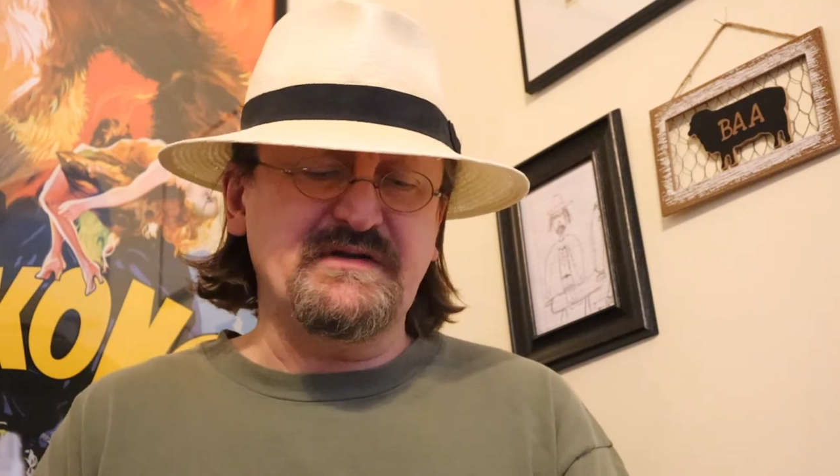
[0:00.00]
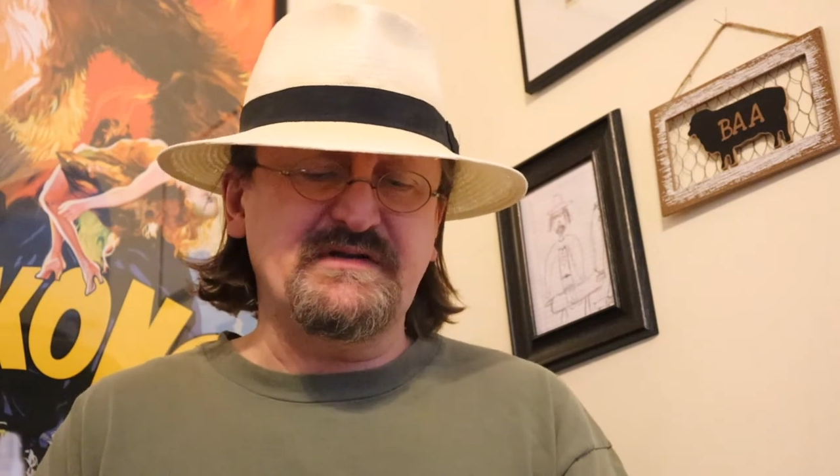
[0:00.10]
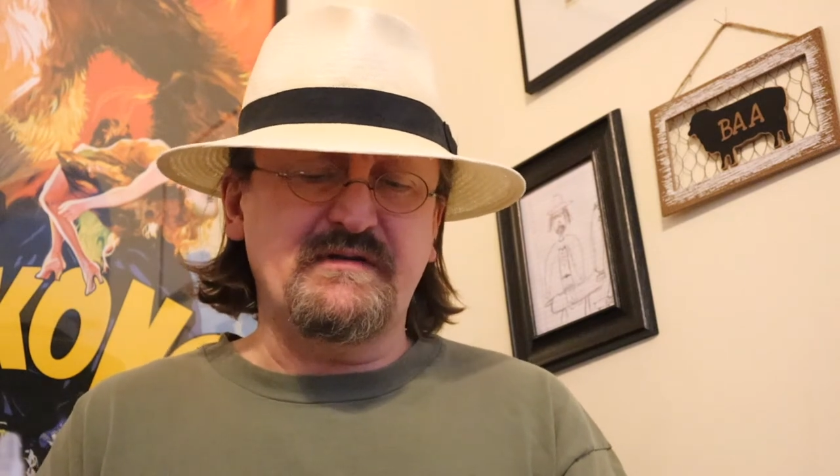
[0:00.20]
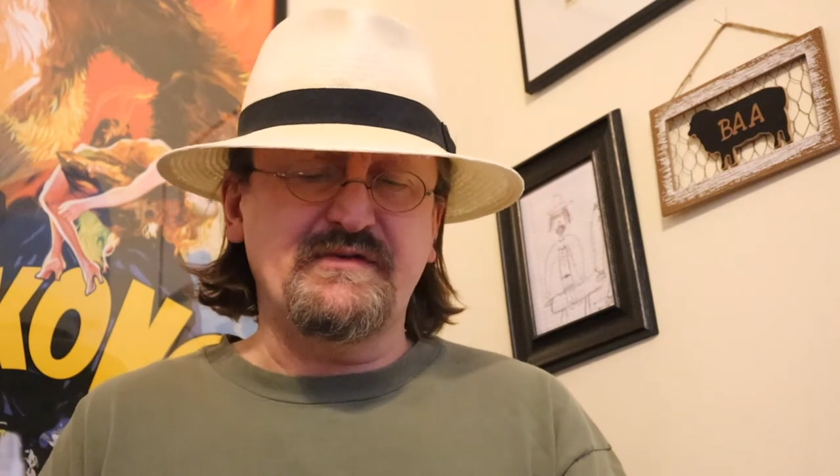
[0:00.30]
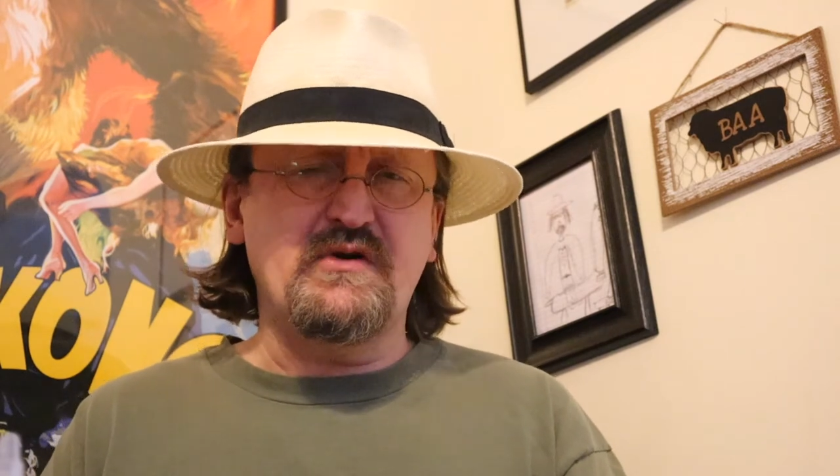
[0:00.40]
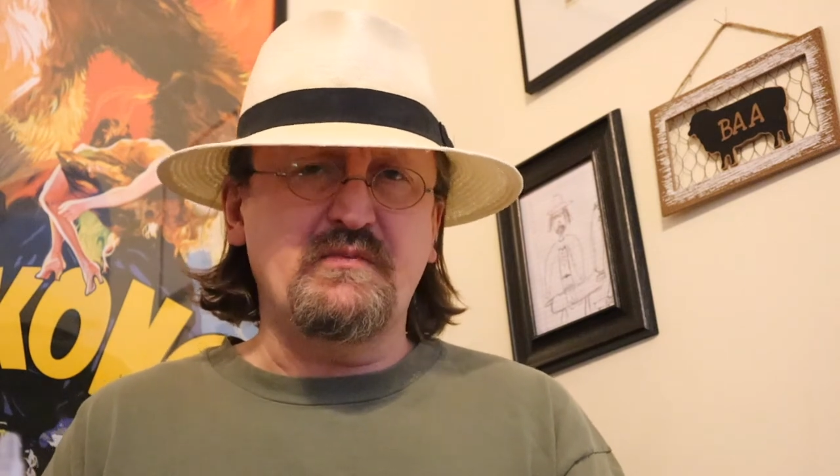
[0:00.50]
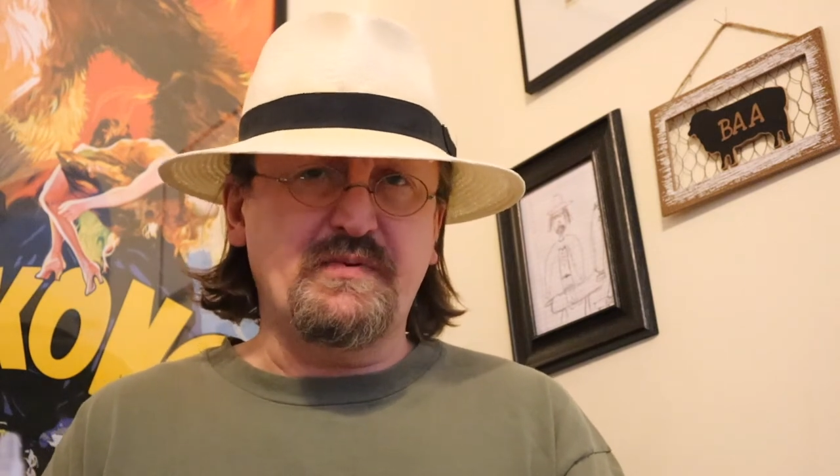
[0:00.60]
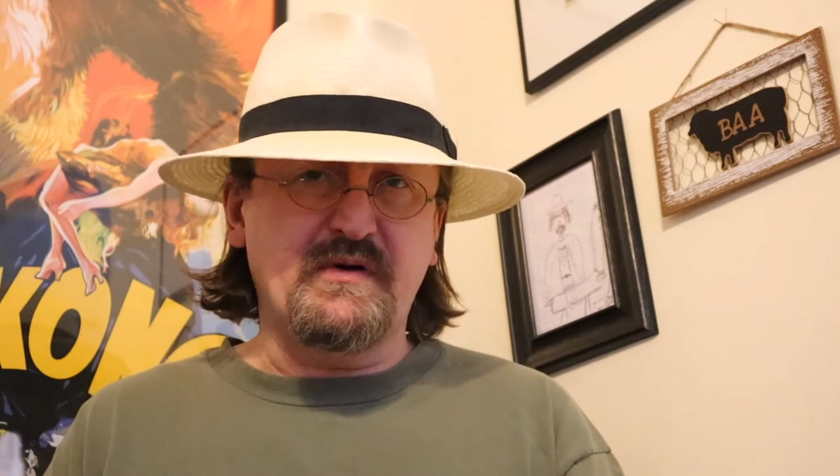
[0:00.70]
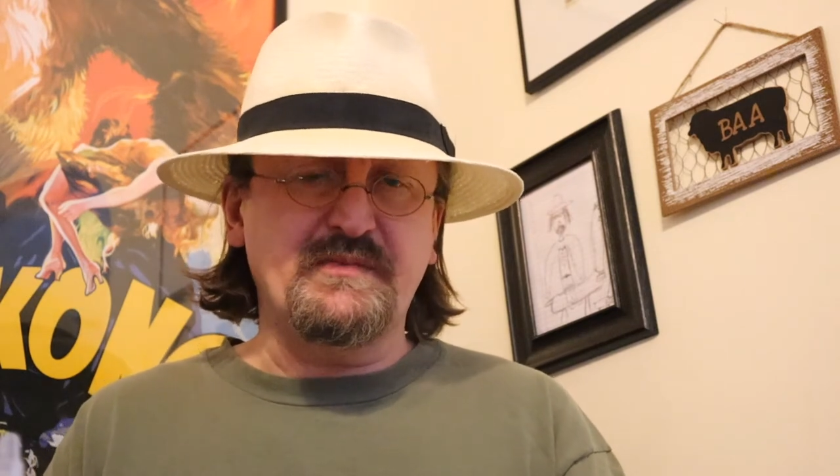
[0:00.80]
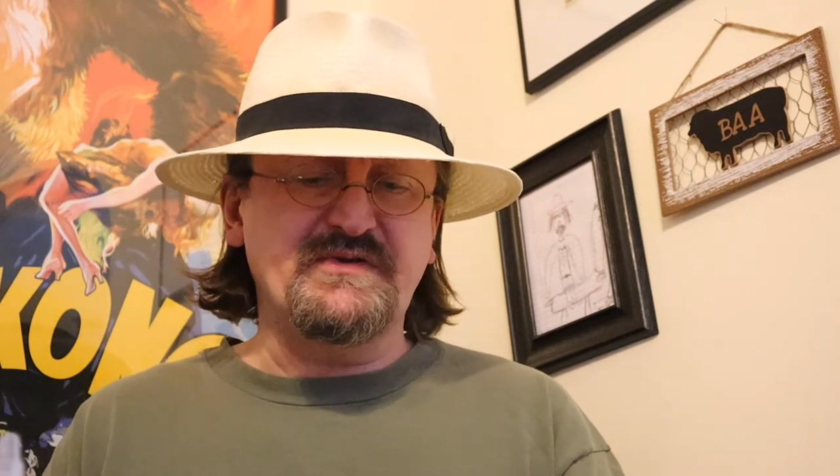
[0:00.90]
itself an
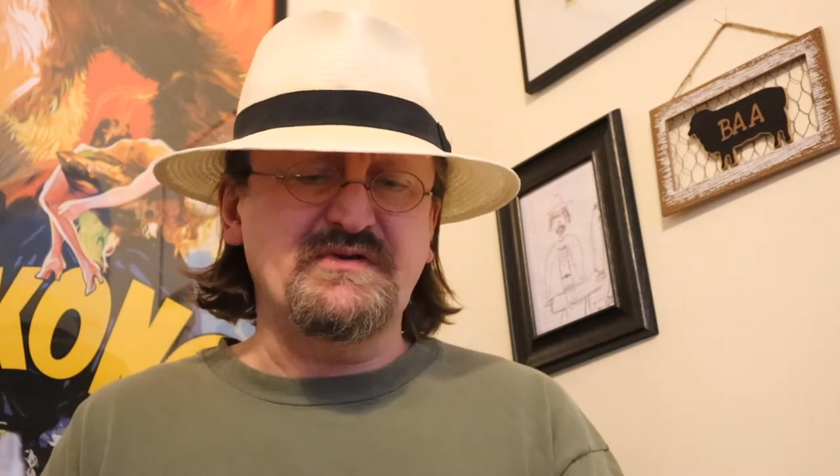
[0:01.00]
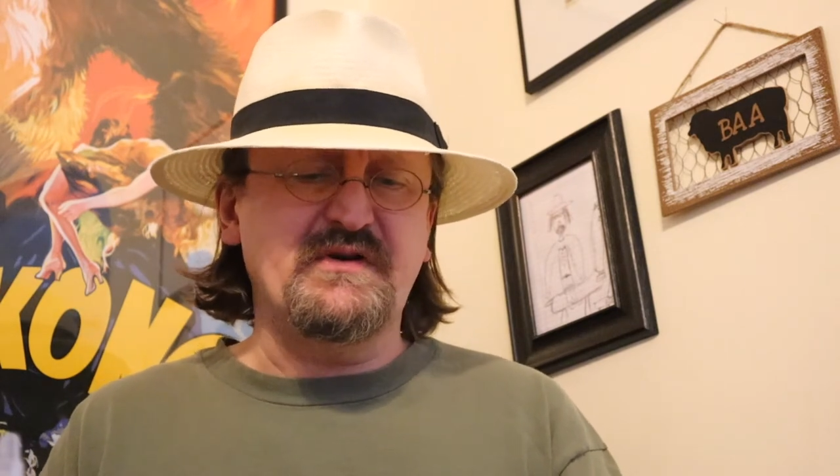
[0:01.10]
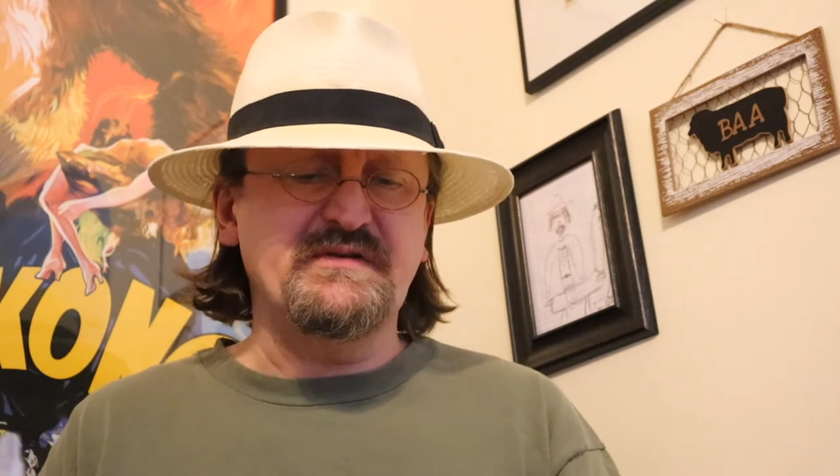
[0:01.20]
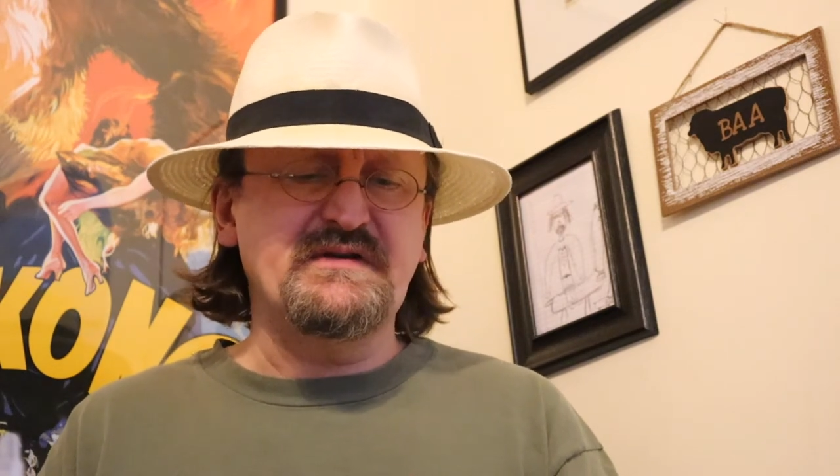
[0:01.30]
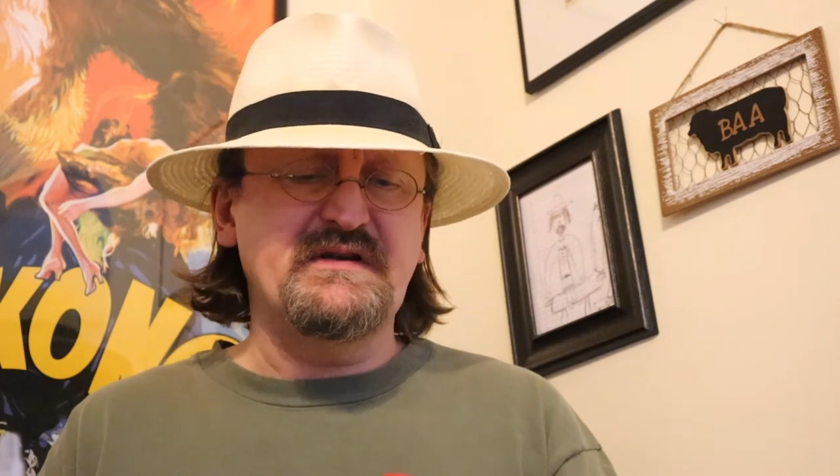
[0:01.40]
all-purpose sauce.